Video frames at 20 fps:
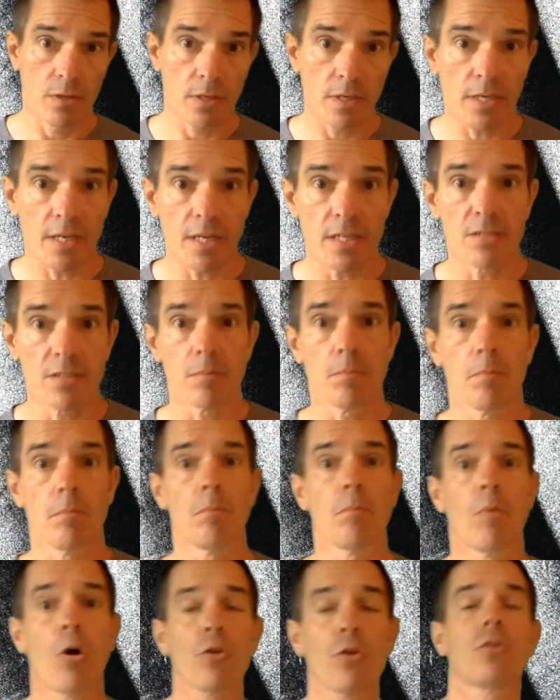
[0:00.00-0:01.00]
is a
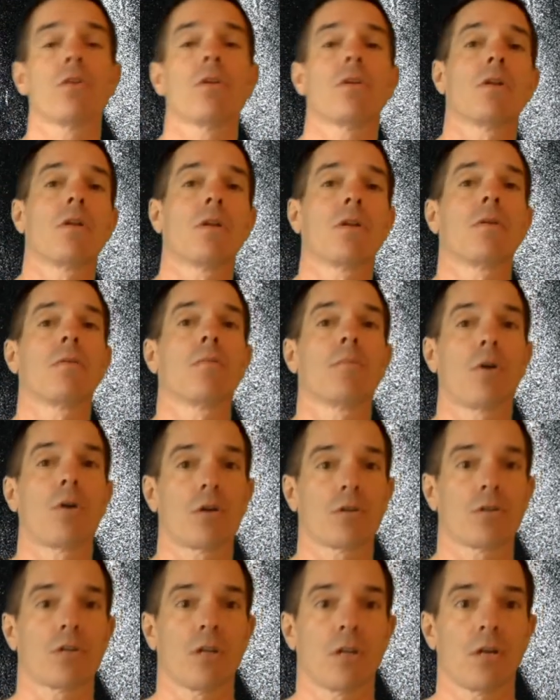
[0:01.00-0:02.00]
modern
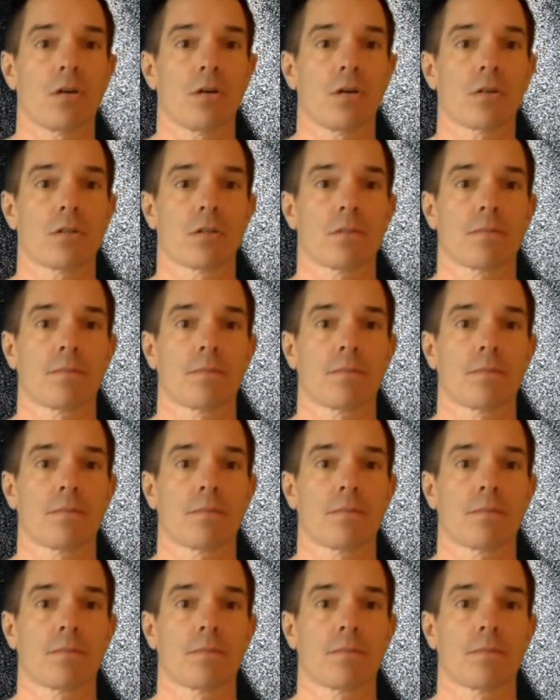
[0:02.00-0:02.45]
martial art.